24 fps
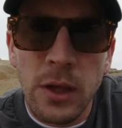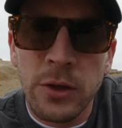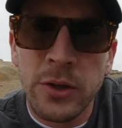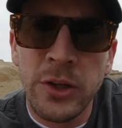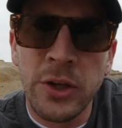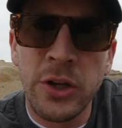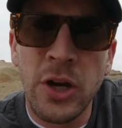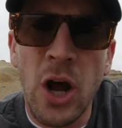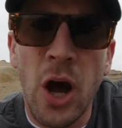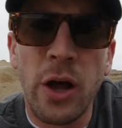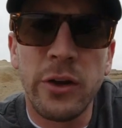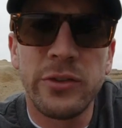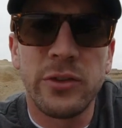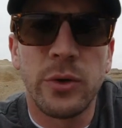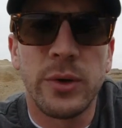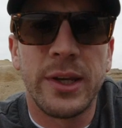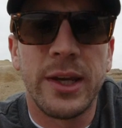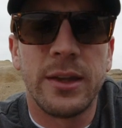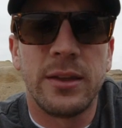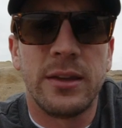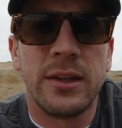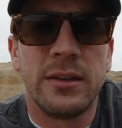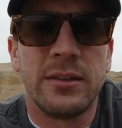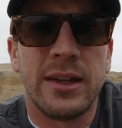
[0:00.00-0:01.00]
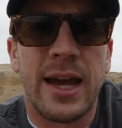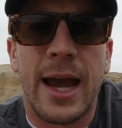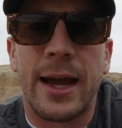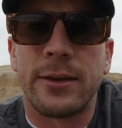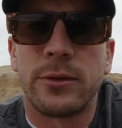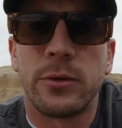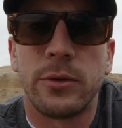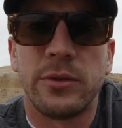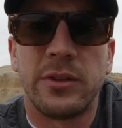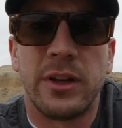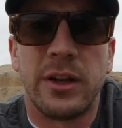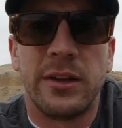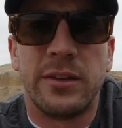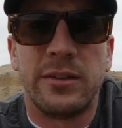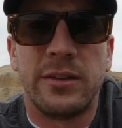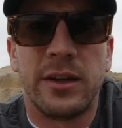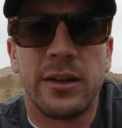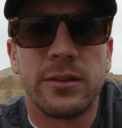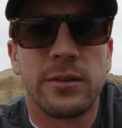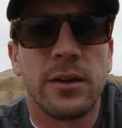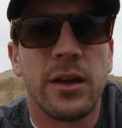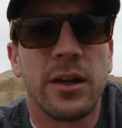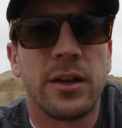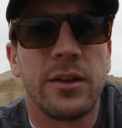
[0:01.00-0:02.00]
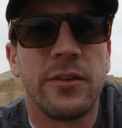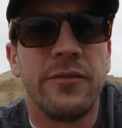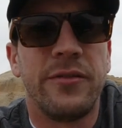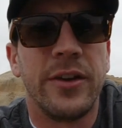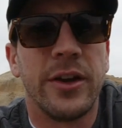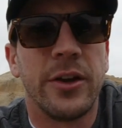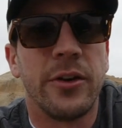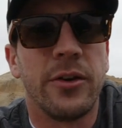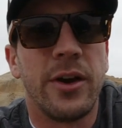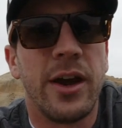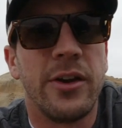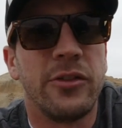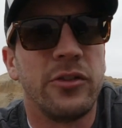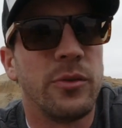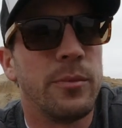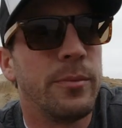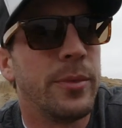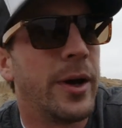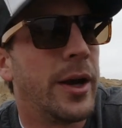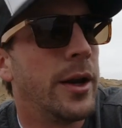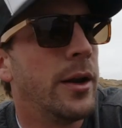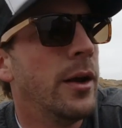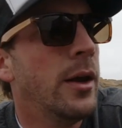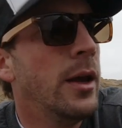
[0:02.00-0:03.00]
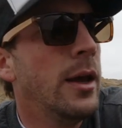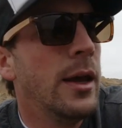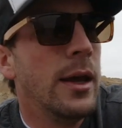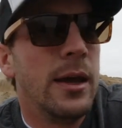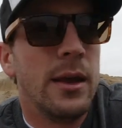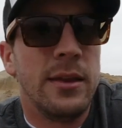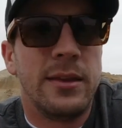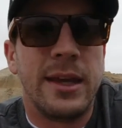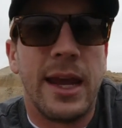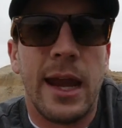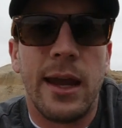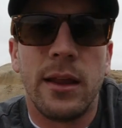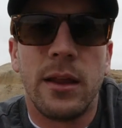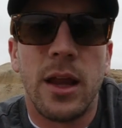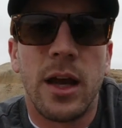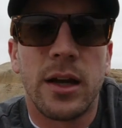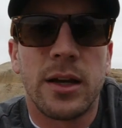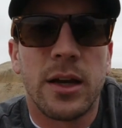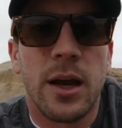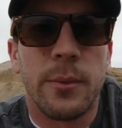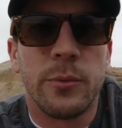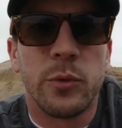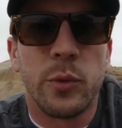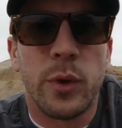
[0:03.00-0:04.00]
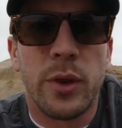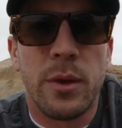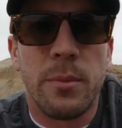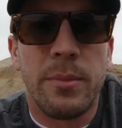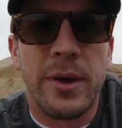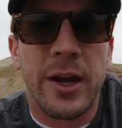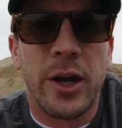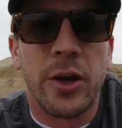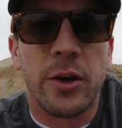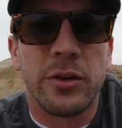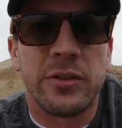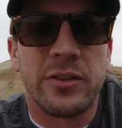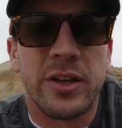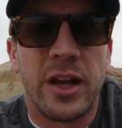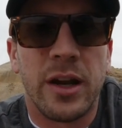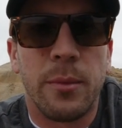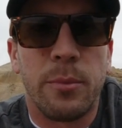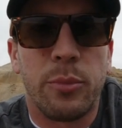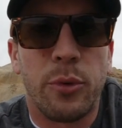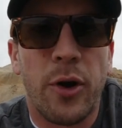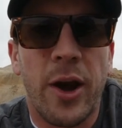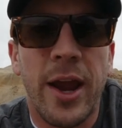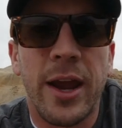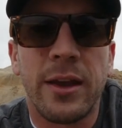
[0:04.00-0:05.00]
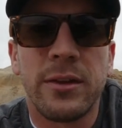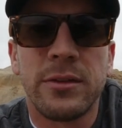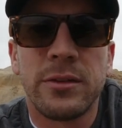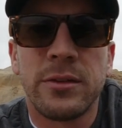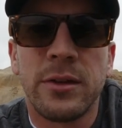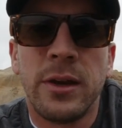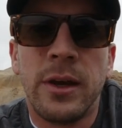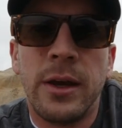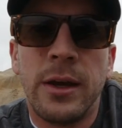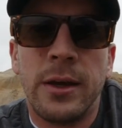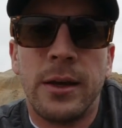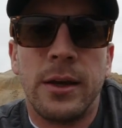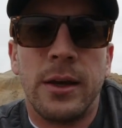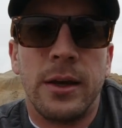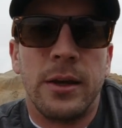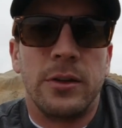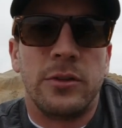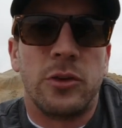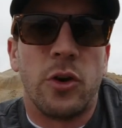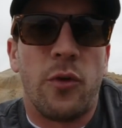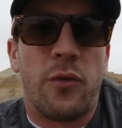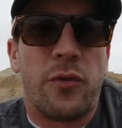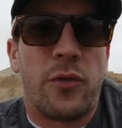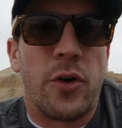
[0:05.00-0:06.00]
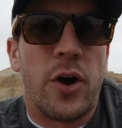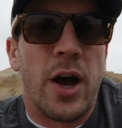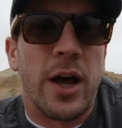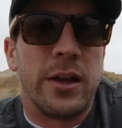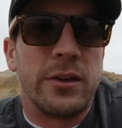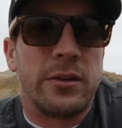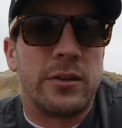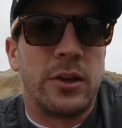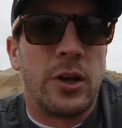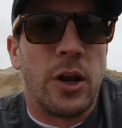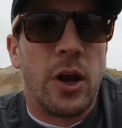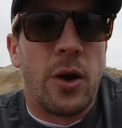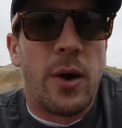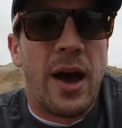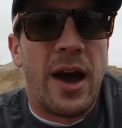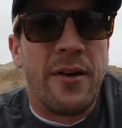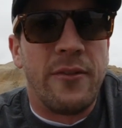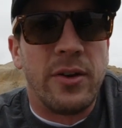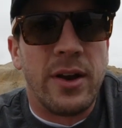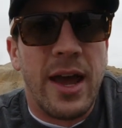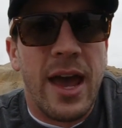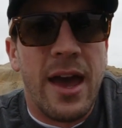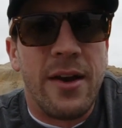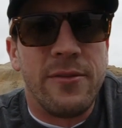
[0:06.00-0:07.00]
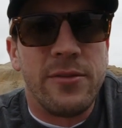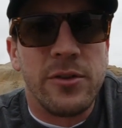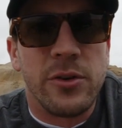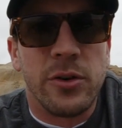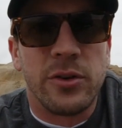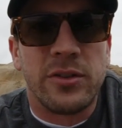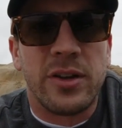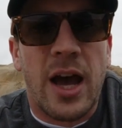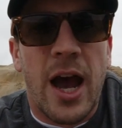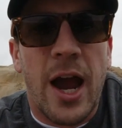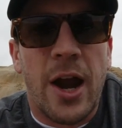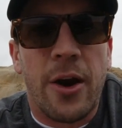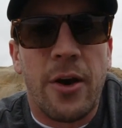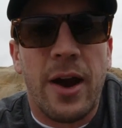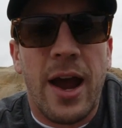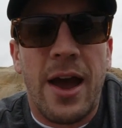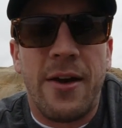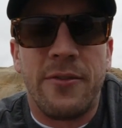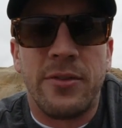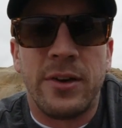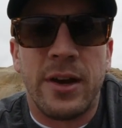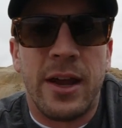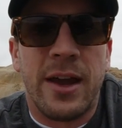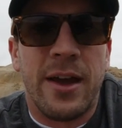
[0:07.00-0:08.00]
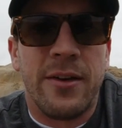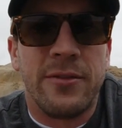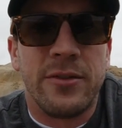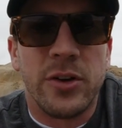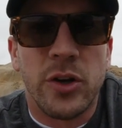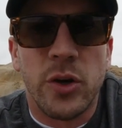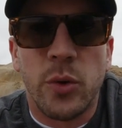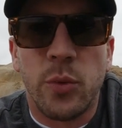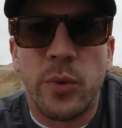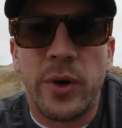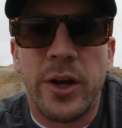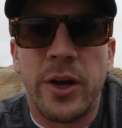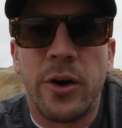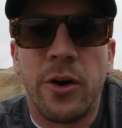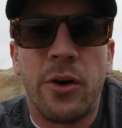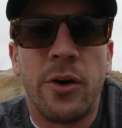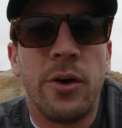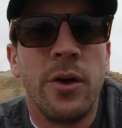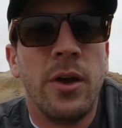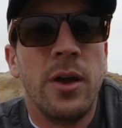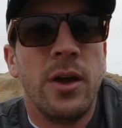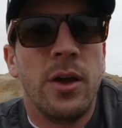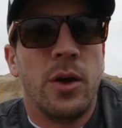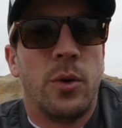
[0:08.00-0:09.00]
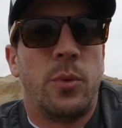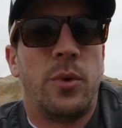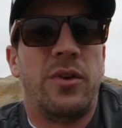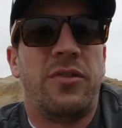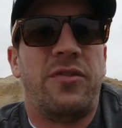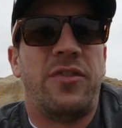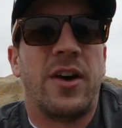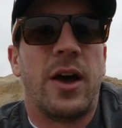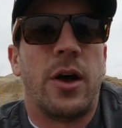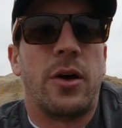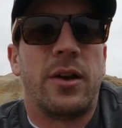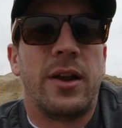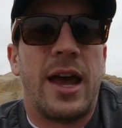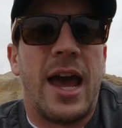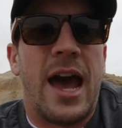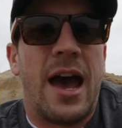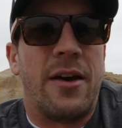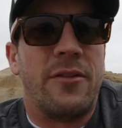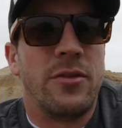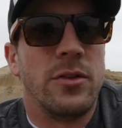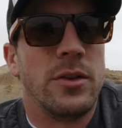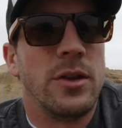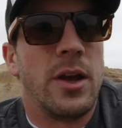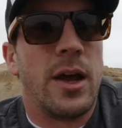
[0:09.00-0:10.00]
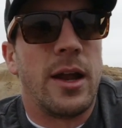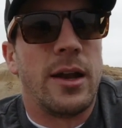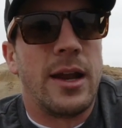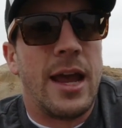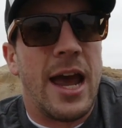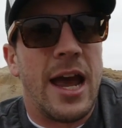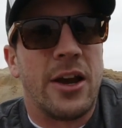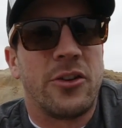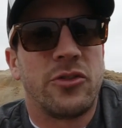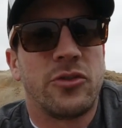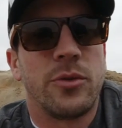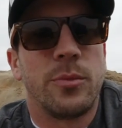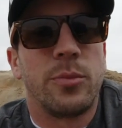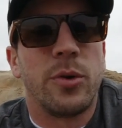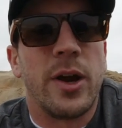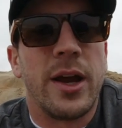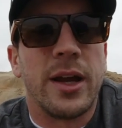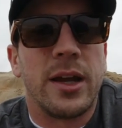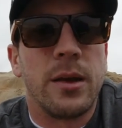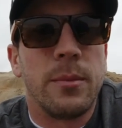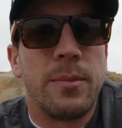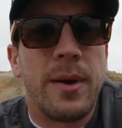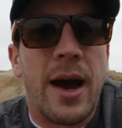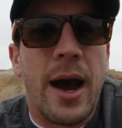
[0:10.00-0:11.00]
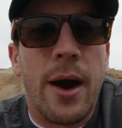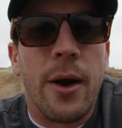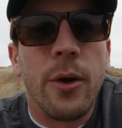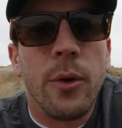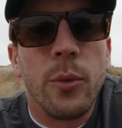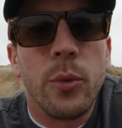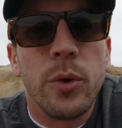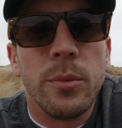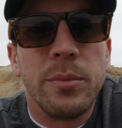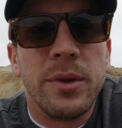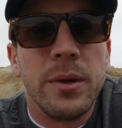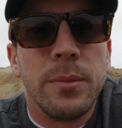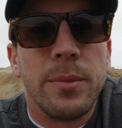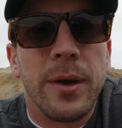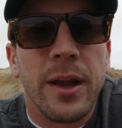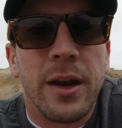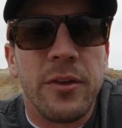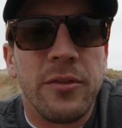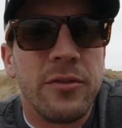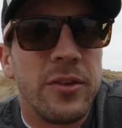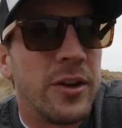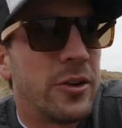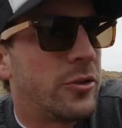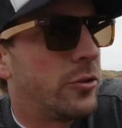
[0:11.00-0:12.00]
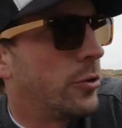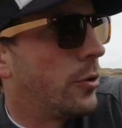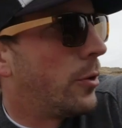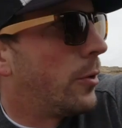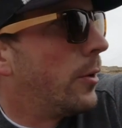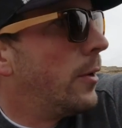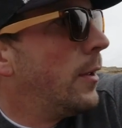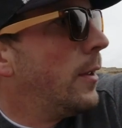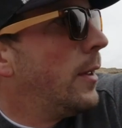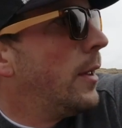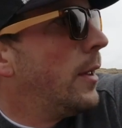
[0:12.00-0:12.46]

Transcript: you can also get these axles in a six lug configuration, but the eight lug comes with a bigger set of brakes. So for us, you know, having a heavier tire, having a heavier wheel, we felt having that extra braking power would be beneficial.